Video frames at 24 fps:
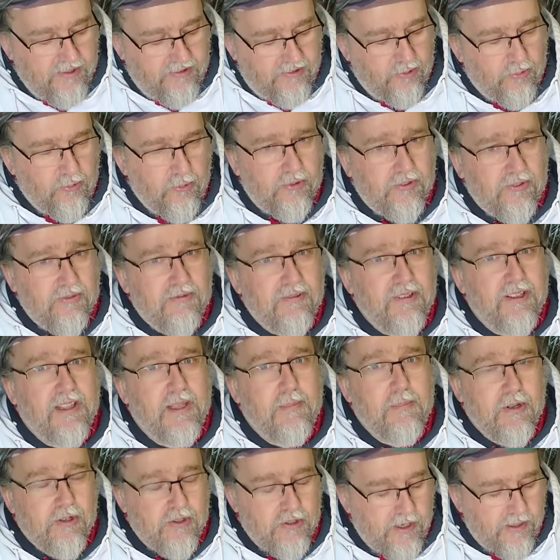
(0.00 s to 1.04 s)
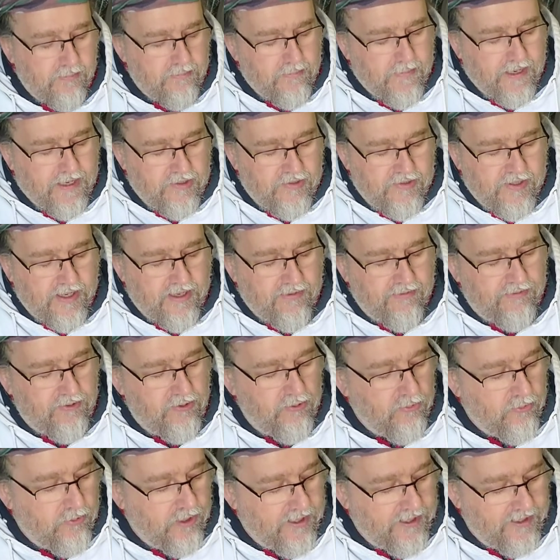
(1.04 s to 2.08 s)
So there wasn't really much. I've managed to get a
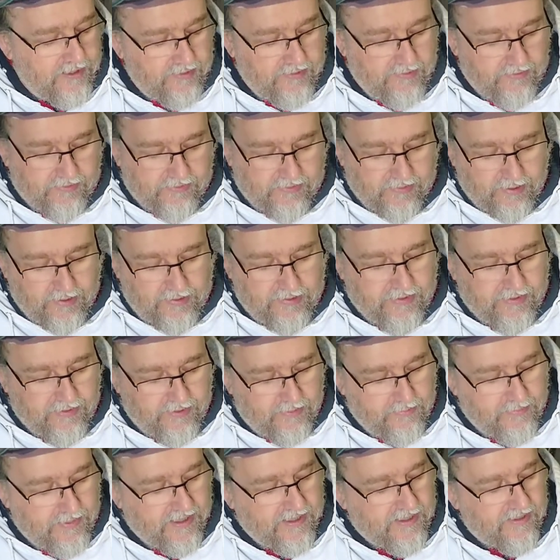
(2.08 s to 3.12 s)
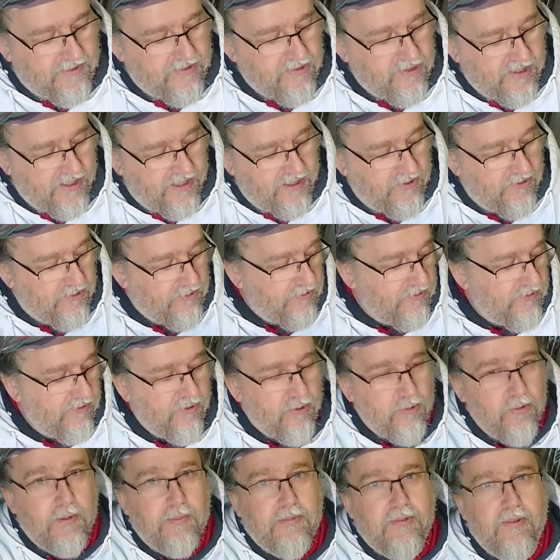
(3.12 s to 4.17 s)
few wires under the back of the shell
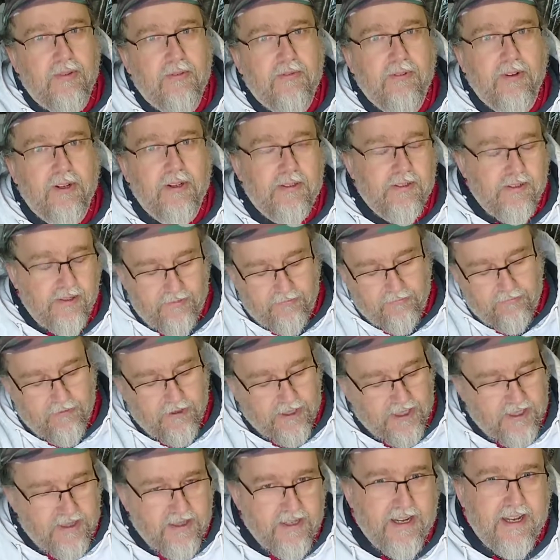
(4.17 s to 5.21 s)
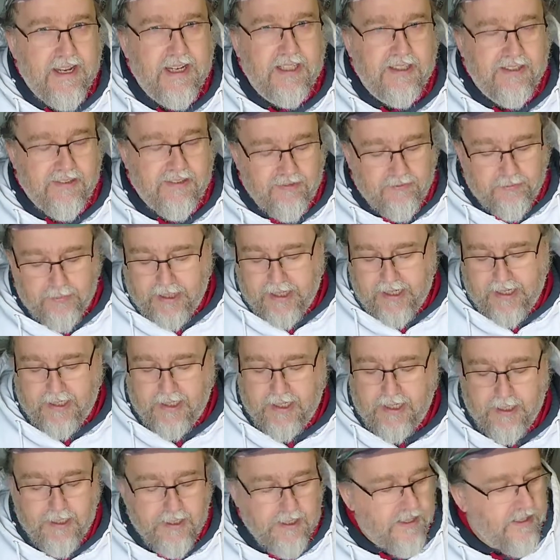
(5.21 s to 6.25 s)
to go up to the front and run in the negative
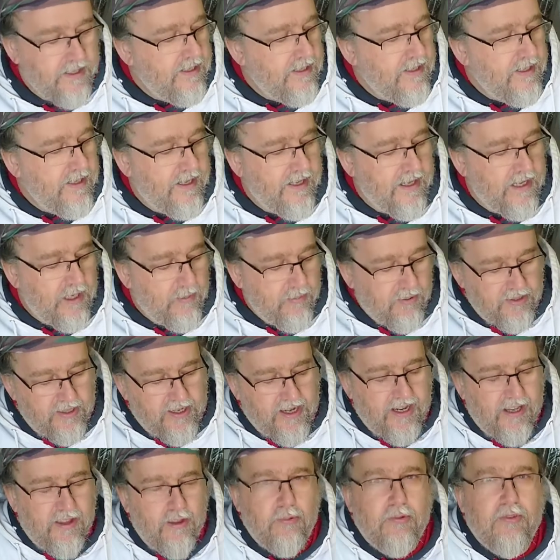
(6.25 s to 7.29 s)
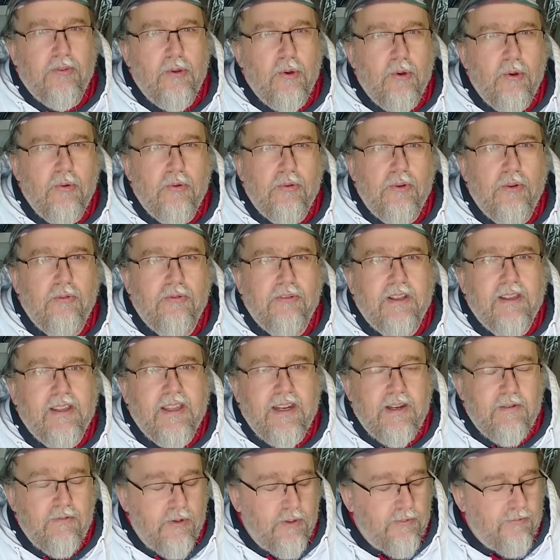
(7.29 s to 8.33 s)
back. But yeah, there was not really
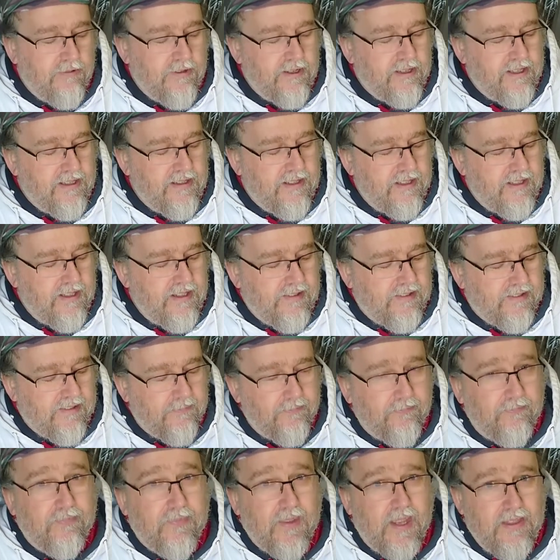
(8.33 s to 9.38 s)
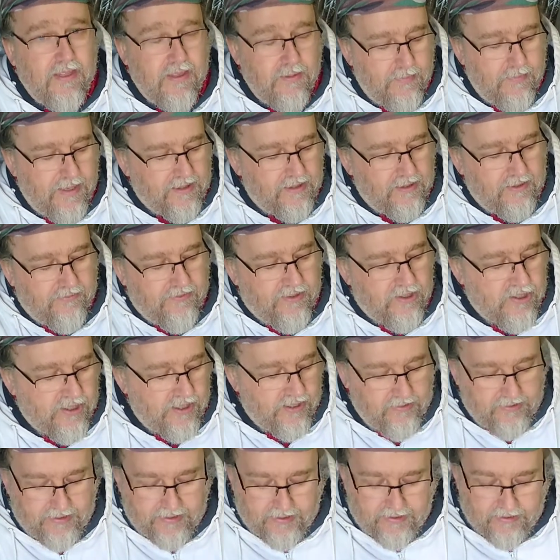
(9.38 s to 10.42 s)
any room for LEDs in the middle of the
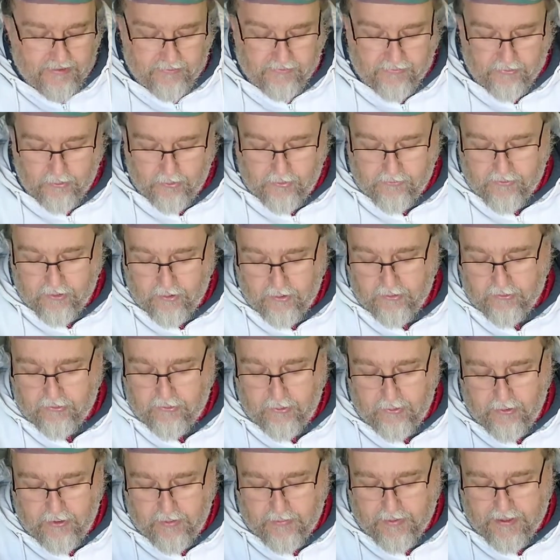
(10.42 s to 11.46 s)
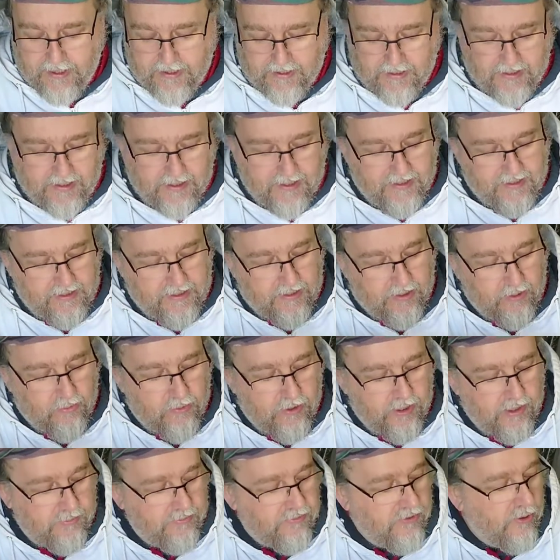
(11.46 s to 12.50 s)
shell here. So we've got 2 at the back here,
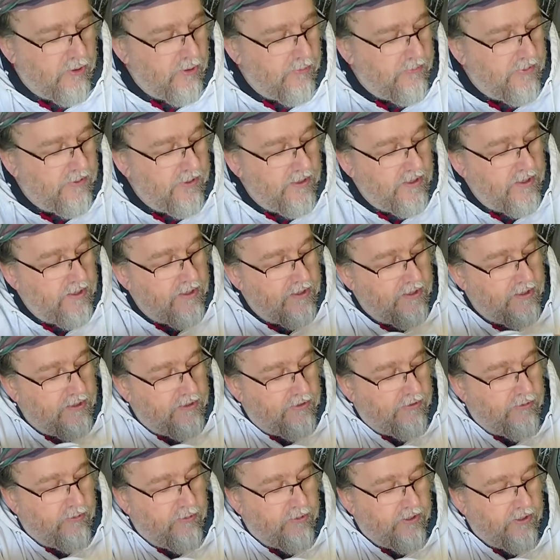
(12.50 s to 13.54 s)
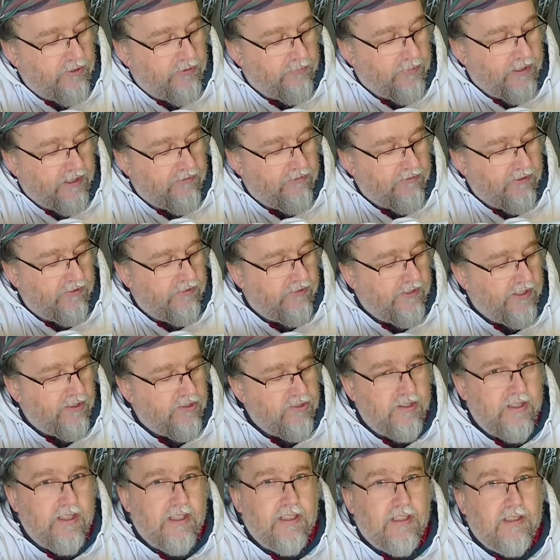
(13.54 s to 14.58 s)
1 up top, 2 in this big front
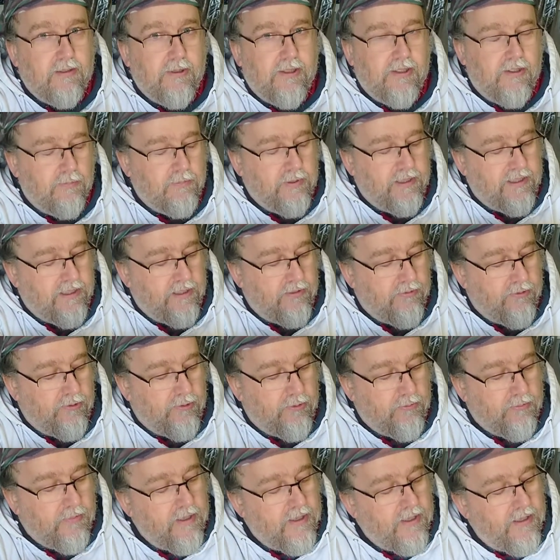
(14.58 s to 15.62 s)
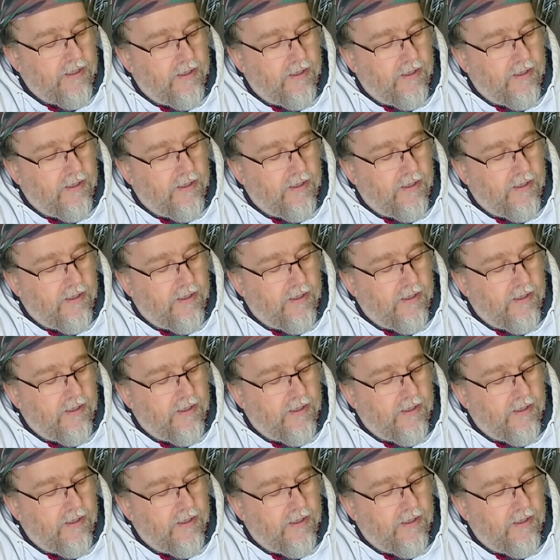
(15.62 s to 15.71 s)
section here where there's plenty of room.